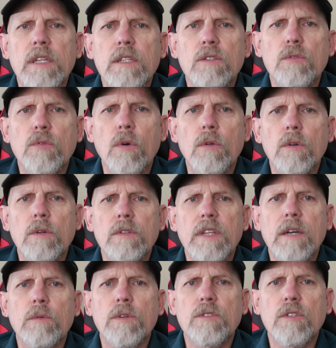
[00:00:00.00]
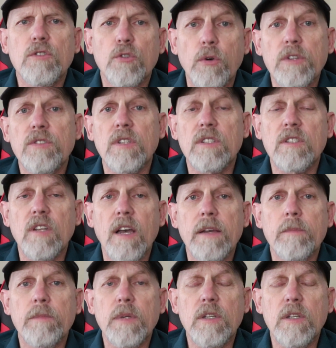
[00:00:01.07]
controller that was a joystick type,